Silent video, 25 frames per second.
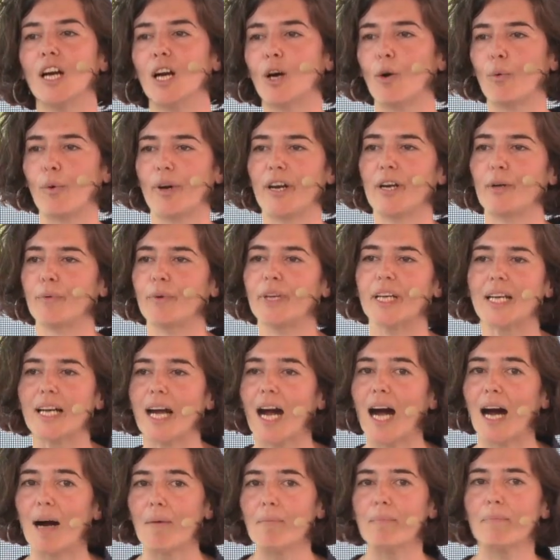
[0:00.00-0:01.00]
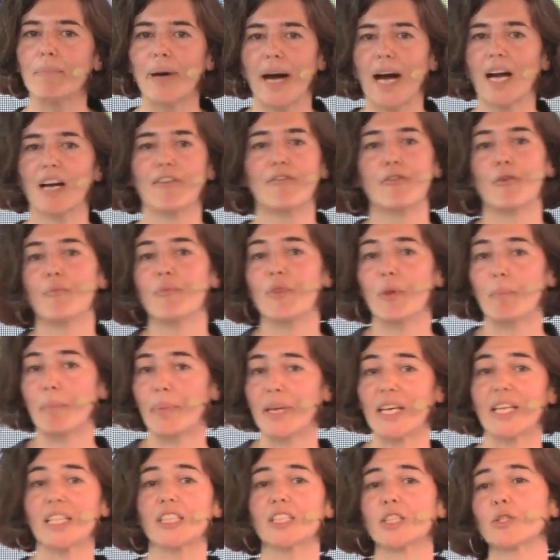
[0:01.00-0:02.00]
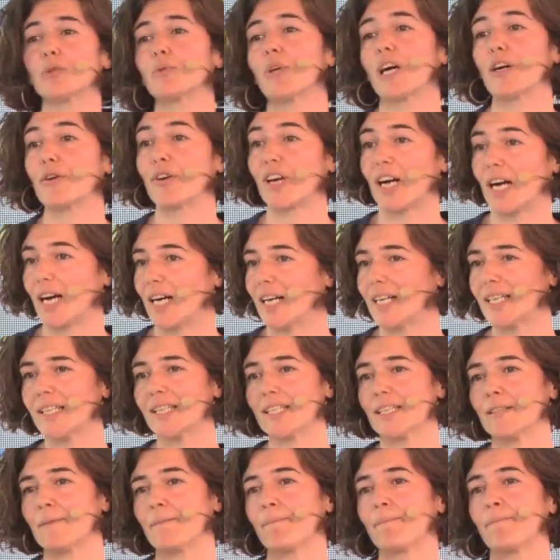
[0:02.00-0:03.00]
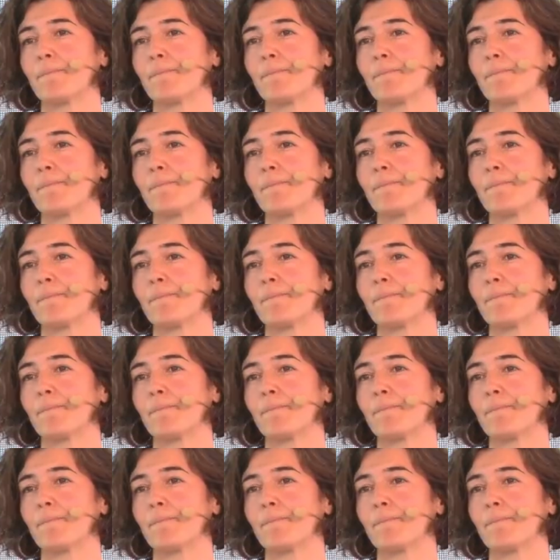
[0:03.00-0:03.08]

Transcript: where we come back from the beach to our cars